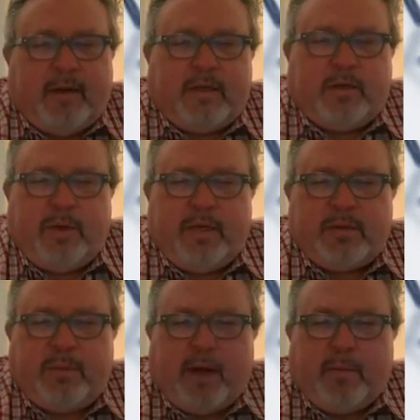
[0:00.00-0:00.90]
So what is
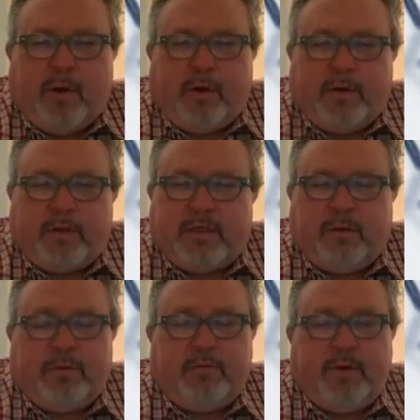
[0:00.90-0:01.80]
a biomarker?
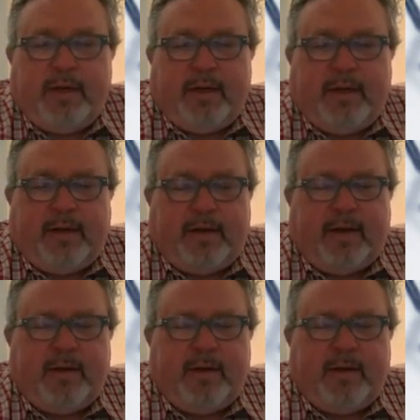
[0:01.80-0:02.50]
So really,